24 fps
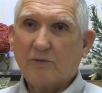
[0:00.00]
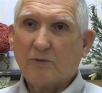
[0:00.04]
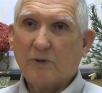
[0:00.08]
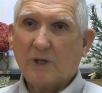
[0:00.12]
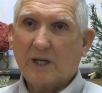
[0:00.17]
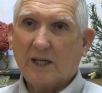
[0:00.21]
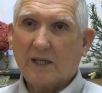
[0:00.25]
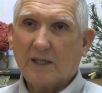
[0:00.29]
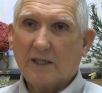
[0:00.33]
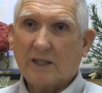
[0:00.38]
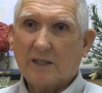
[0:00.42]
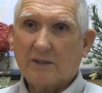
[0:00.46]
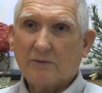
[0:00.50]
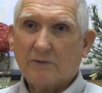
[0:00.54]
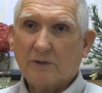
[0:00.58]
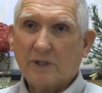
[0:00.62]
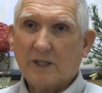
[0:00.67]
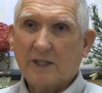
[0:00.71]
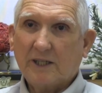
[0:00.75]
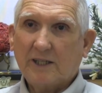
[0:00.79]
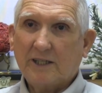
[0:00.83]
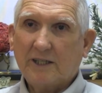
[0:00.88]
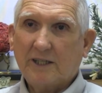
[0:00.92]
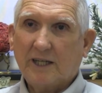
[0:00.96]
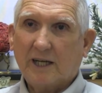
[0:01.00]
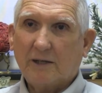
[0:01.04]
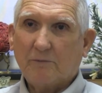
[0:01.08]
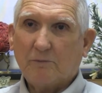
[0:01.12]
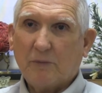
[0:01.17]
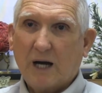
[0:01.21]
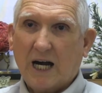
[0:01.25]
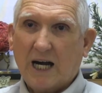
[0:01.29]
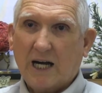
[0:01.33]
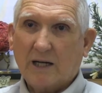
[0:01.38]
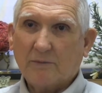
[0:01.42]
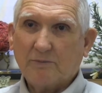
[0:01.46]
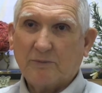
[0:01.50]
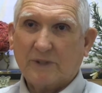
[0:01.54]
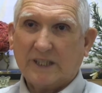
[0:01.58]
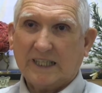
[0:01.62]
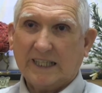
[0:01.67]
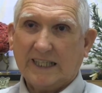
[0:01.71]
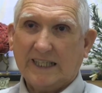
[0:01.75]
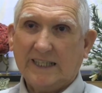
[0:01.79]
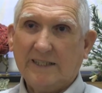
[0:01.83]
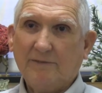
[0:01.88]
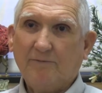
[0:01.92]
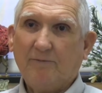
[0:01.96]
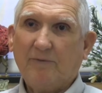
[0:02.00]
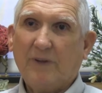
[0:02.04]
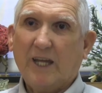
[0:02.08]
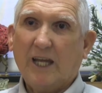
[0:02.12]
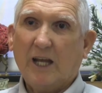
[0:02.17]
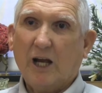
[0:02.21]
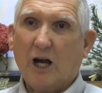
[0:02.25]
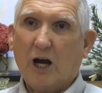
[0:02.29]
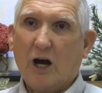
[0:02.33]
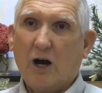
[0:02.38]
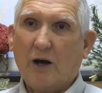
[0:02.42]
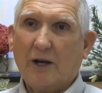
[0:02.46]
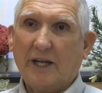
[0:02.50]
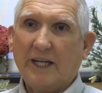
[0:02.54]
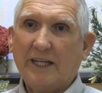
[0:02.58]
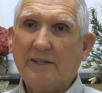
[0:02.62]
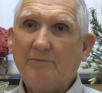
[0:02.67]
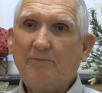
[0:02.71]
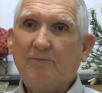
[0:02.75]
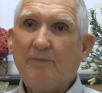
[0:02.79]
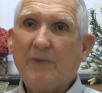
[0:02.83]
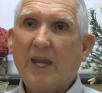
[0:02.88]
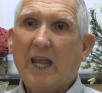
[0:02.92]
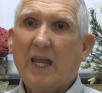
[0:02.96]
running a biopsy on it,